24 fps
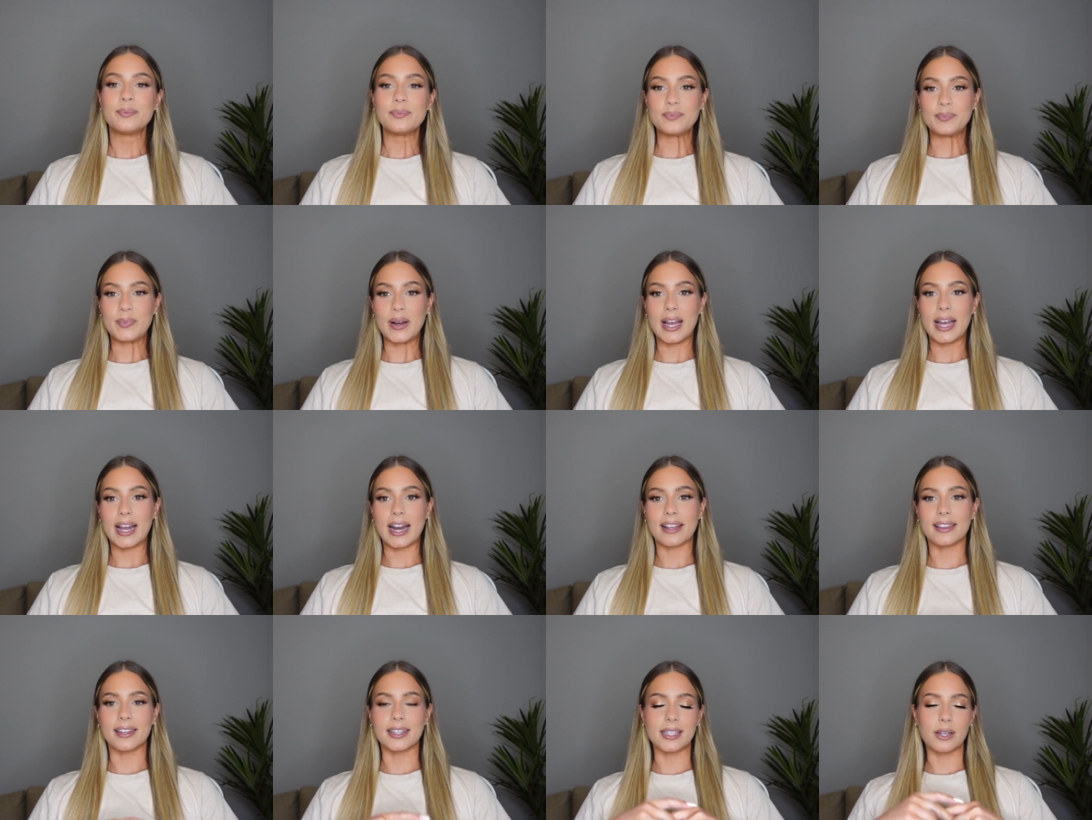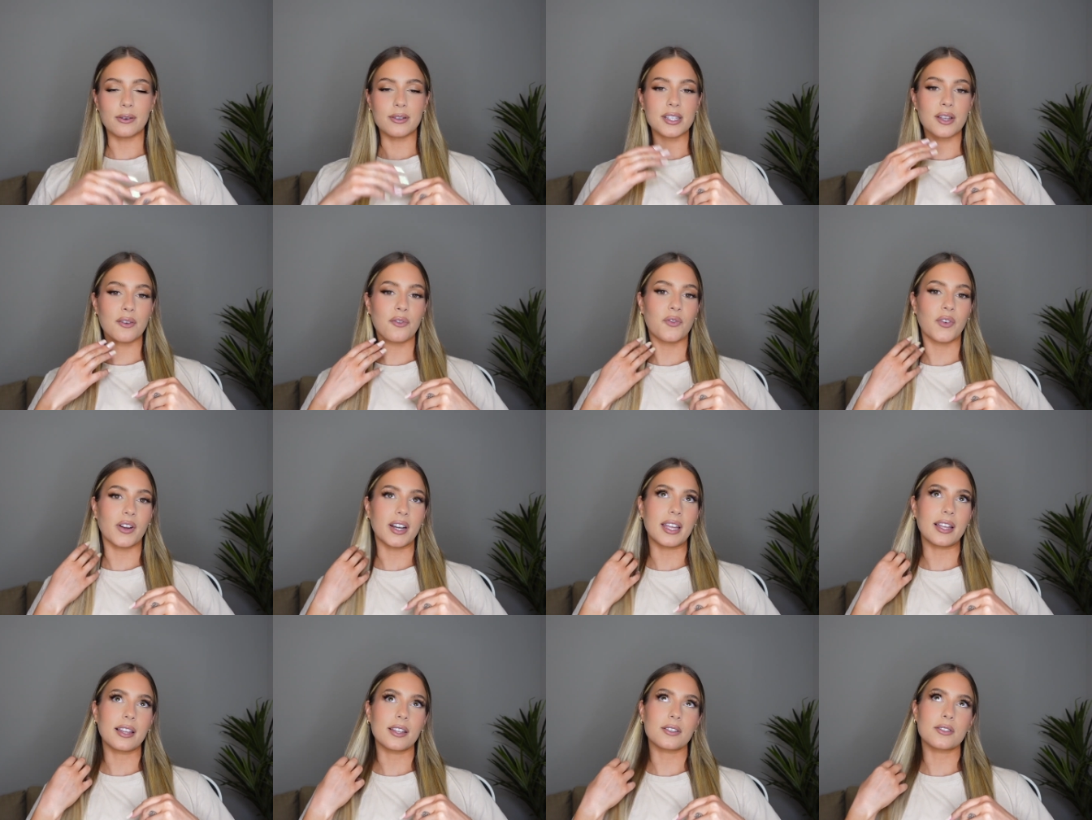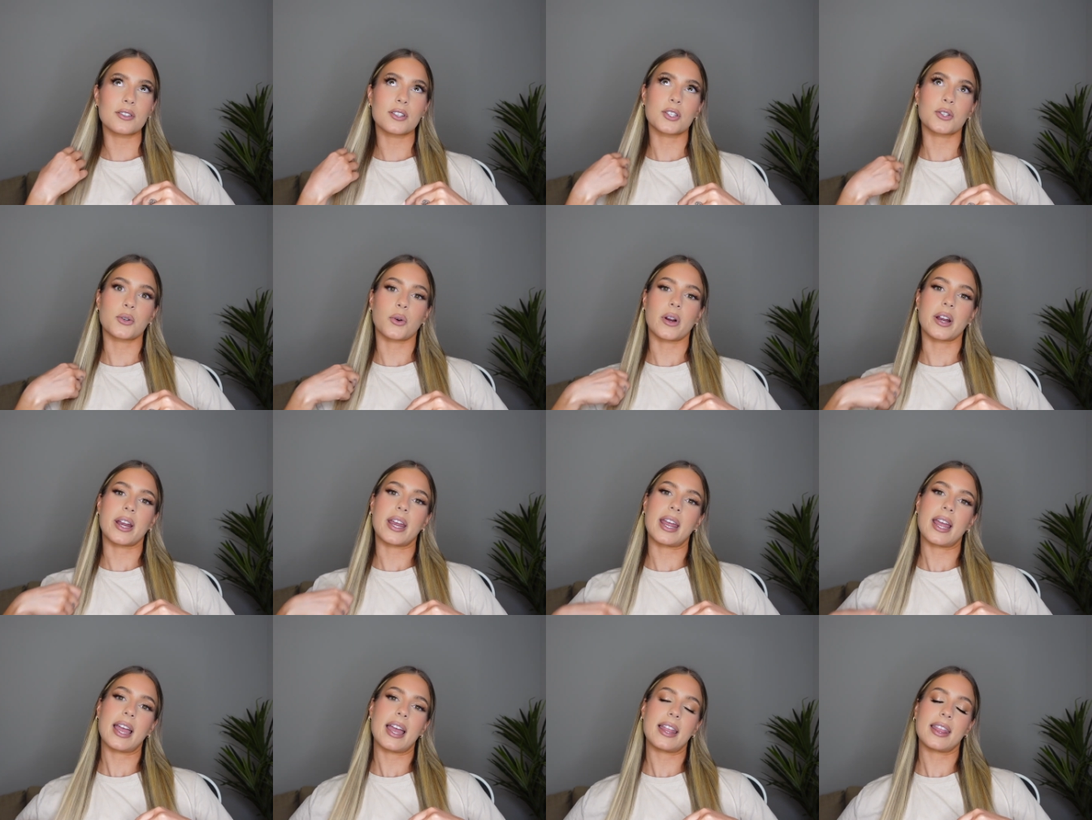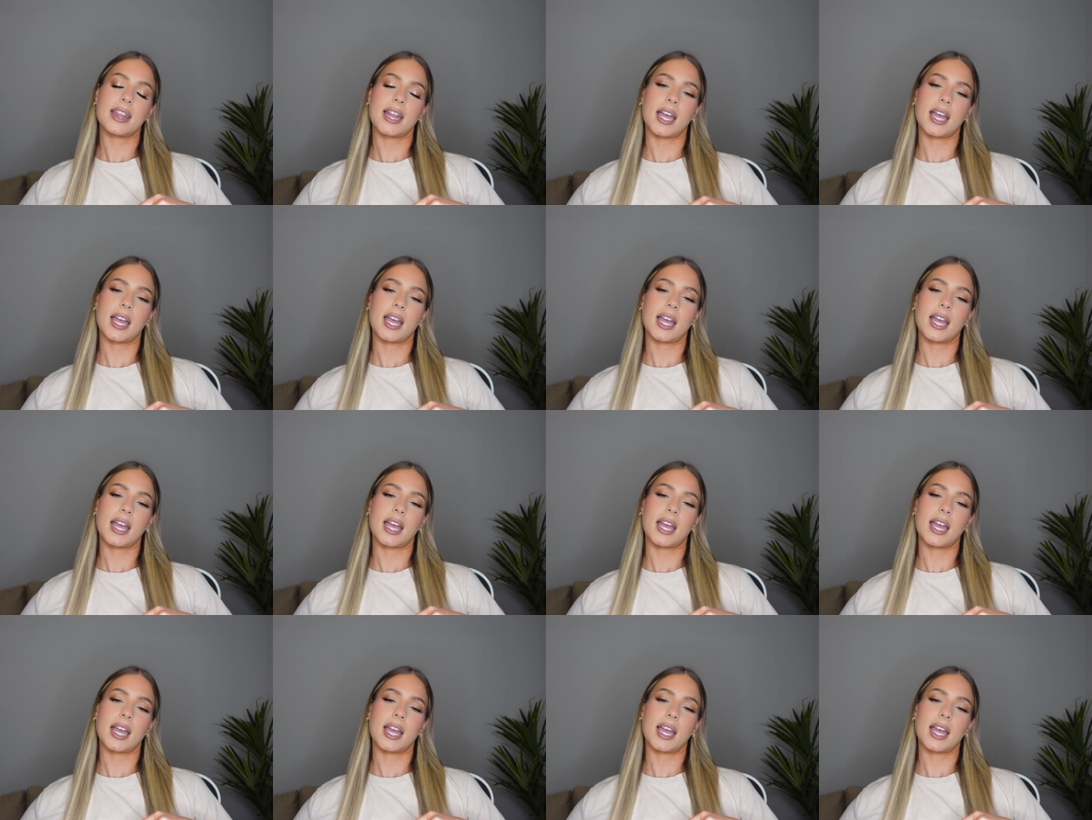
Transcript: but I thought that was a funny little story and